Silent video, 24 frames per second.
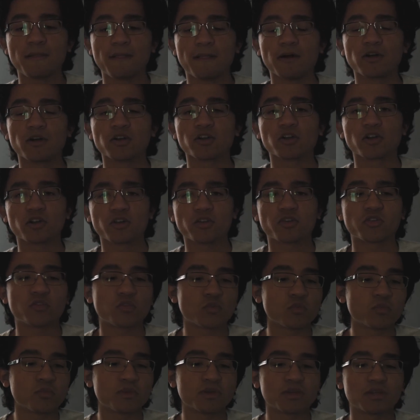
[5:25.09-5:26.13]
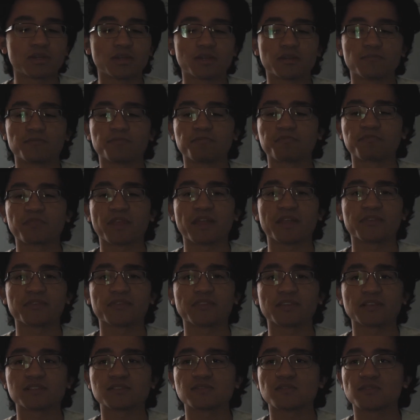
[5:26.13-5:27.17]
a good human and
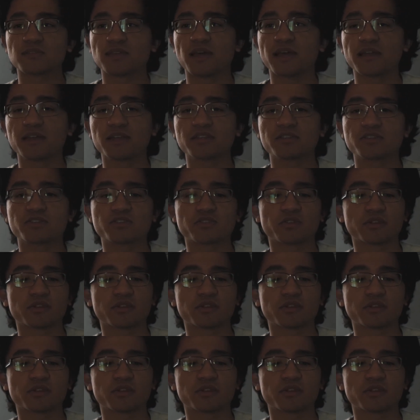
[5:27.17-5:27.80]
things of that nature.